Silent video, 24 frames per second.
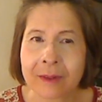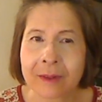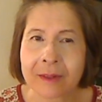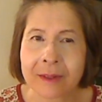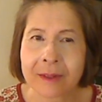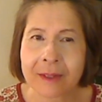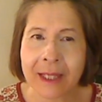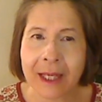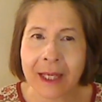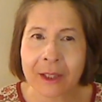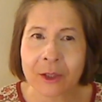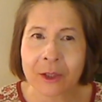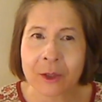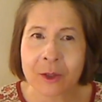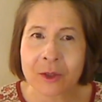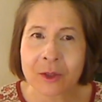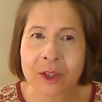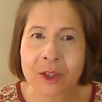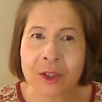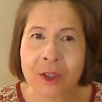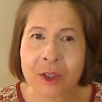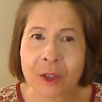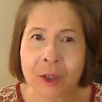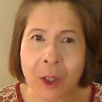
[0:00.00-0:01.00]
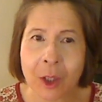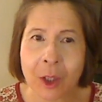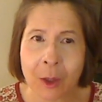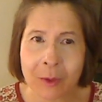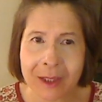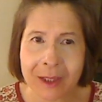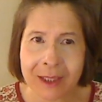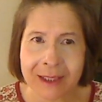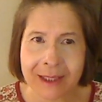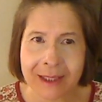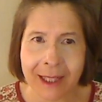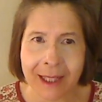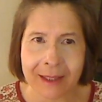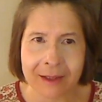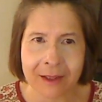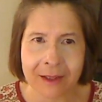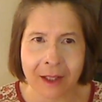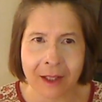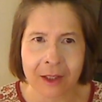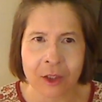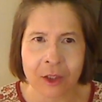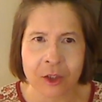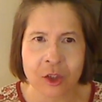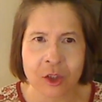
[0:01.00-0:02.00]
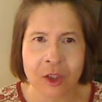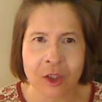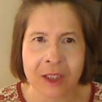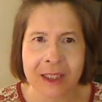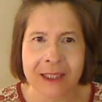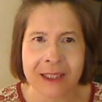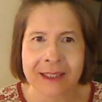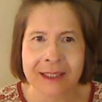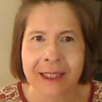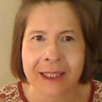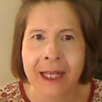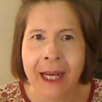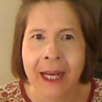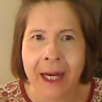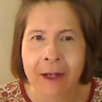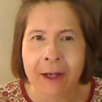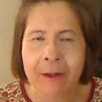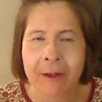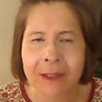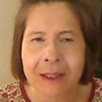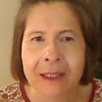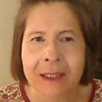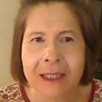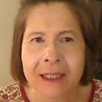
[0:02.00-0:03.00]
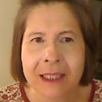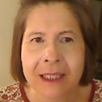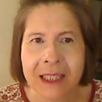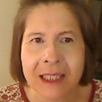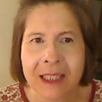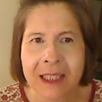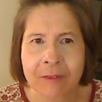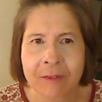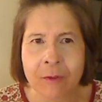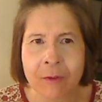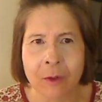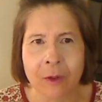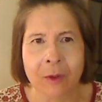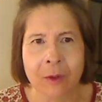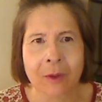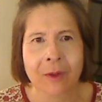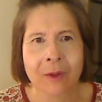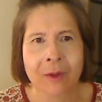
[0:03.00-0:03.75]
that uses cloning technology is inherently evil